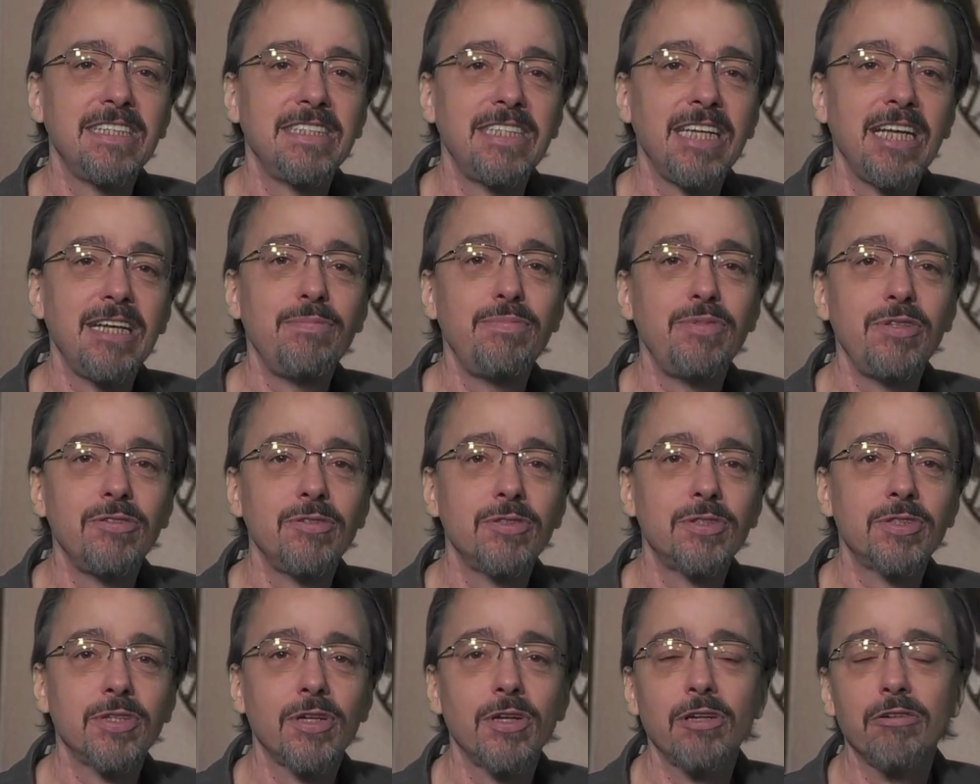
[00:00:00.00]
debut
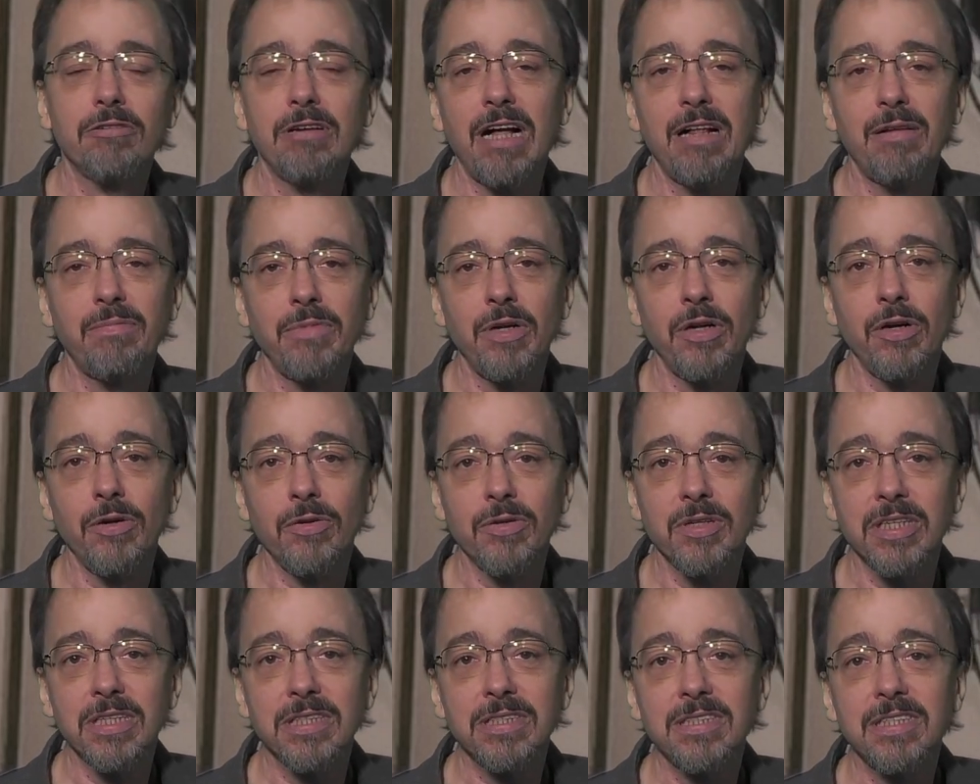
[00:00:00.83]
solo album,
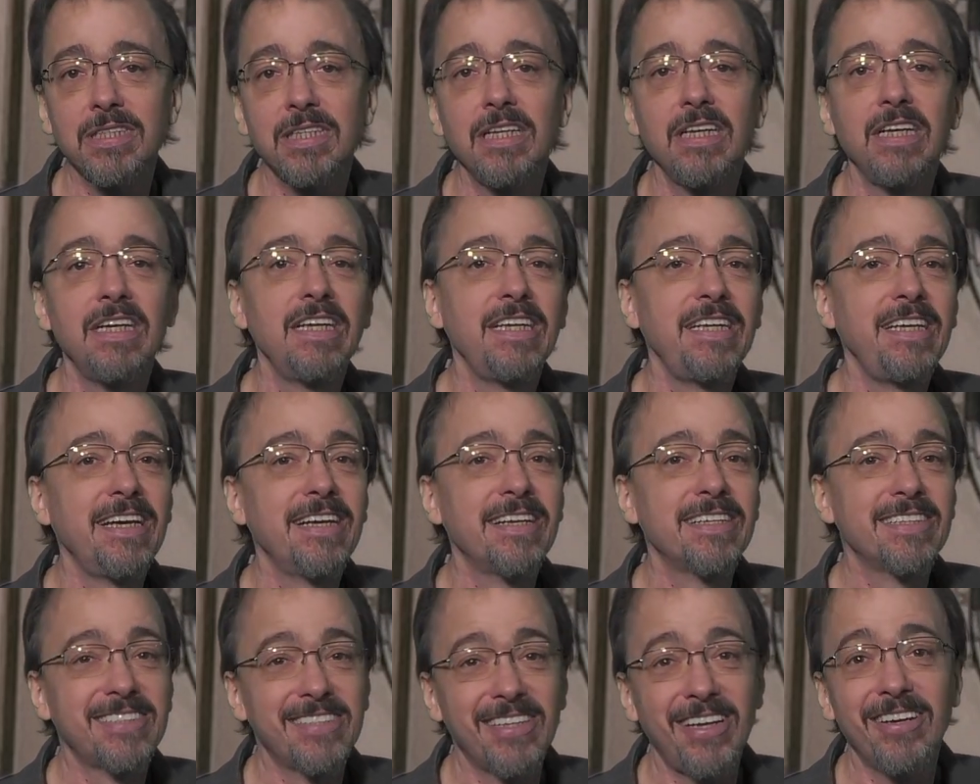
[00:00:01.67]
Otis, he had a
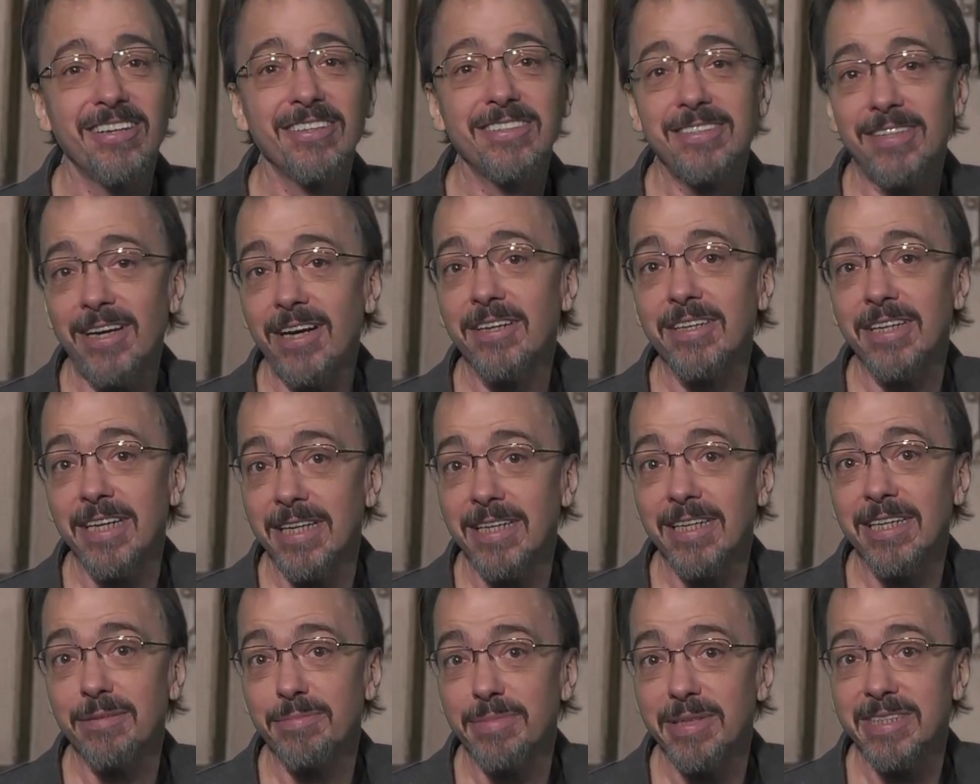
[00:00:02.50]
song, Don
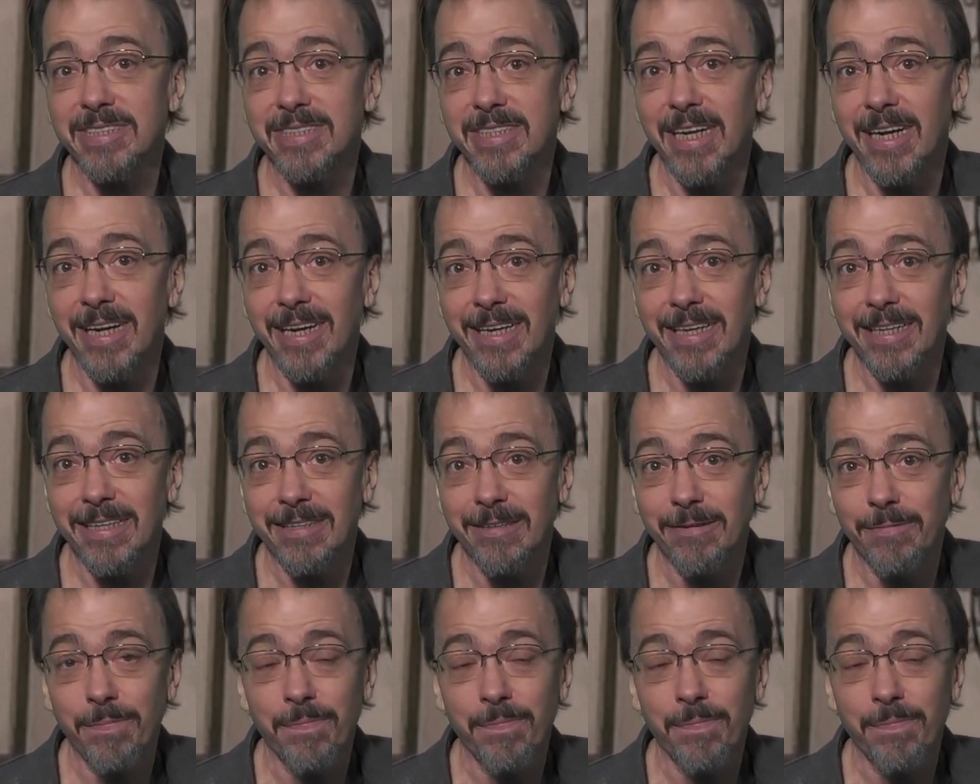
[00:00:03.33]
Henley Must Die.